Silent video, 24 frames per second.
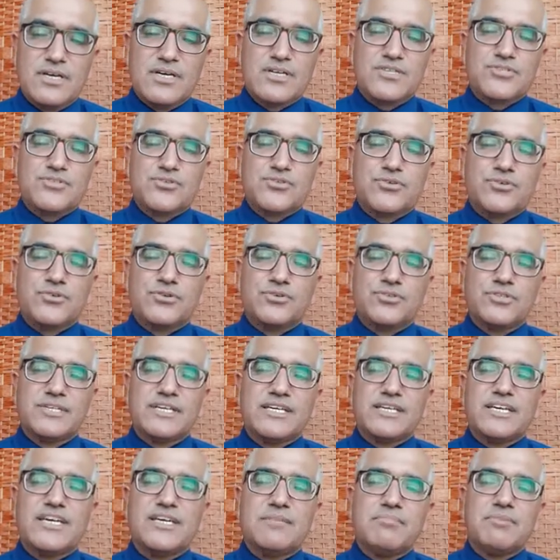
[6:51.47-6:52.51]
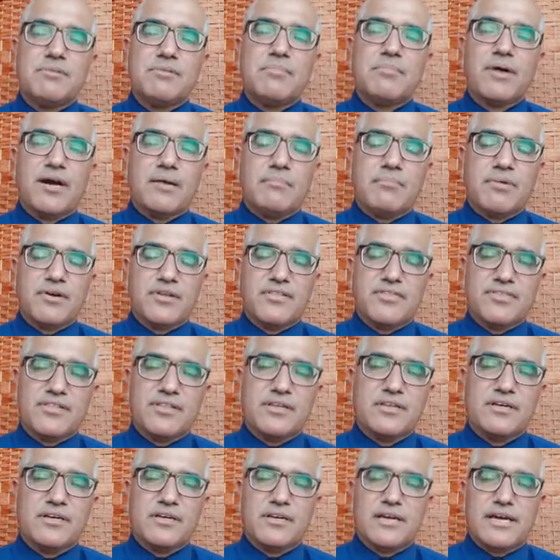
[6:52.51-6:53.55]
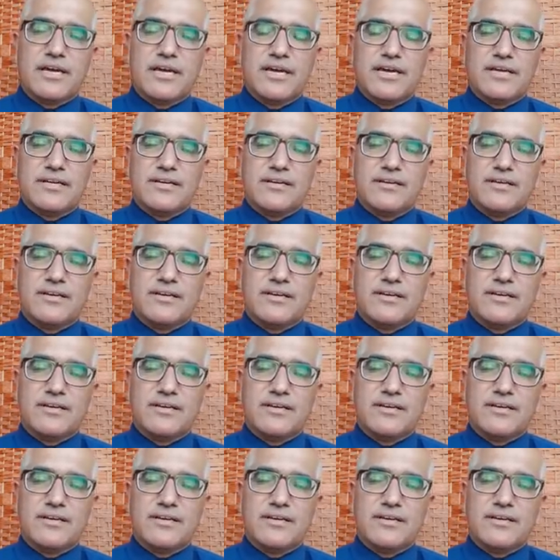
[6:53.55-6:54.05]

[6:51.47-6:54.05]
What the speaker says: So they can be by birth, and